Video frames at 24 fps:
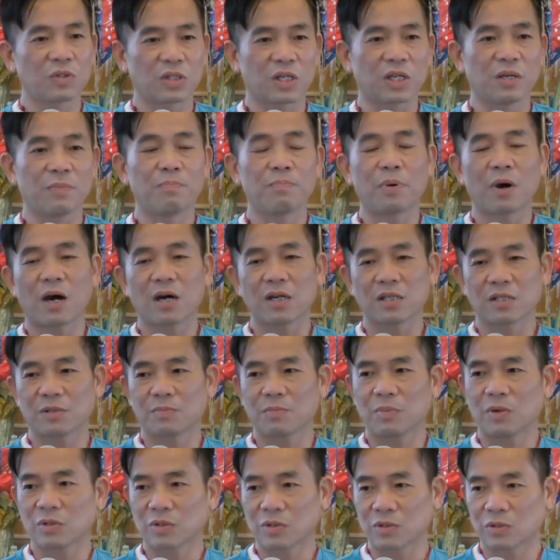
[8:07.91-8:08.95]

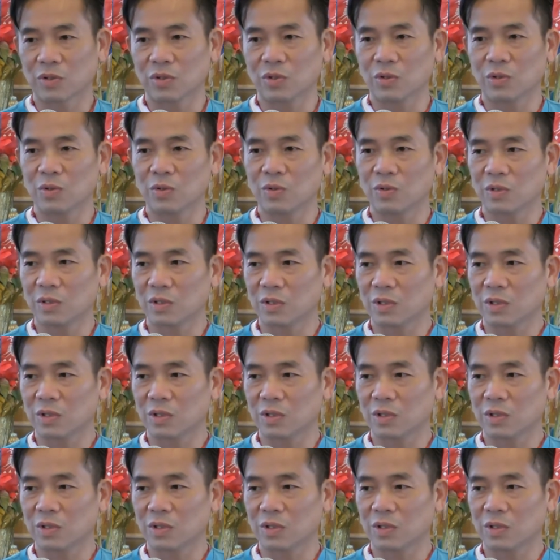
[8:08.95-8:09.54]
impossible to